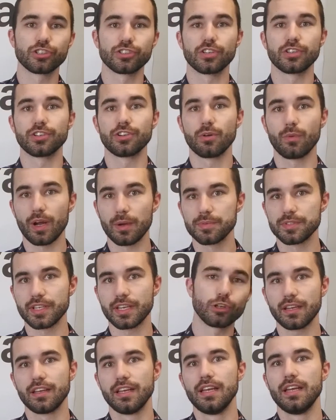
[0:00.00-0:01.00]
on your
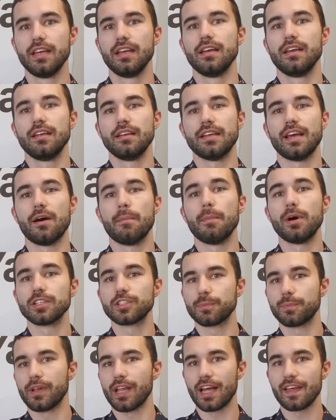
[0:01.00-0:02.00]
website. Now
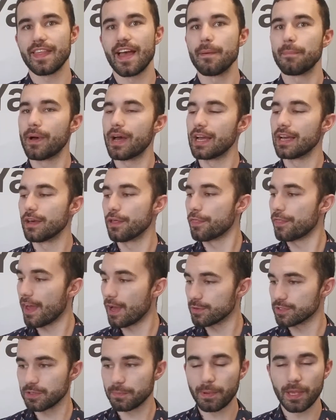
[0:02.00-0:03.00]
multiply that by
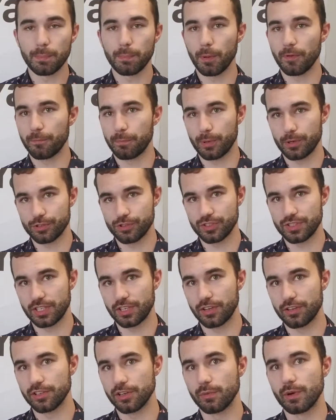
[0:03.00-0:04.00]
1,000 people
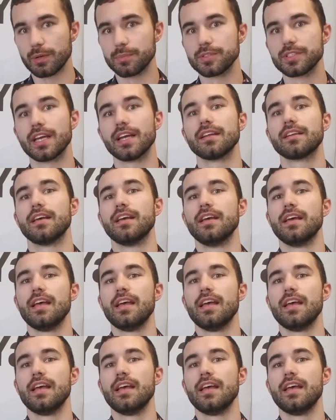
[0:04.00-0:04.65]
purchasing on your website,